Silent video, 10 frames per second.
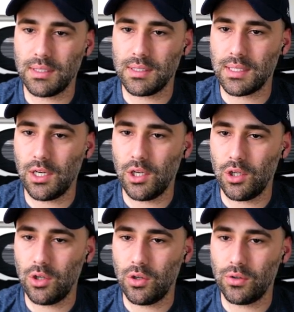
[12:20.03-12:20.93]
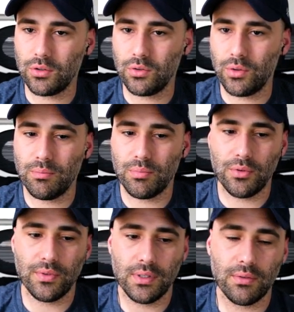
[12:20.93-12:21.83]
a lot to
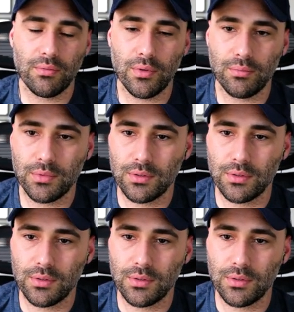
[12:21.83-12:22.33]
improve in the rooms.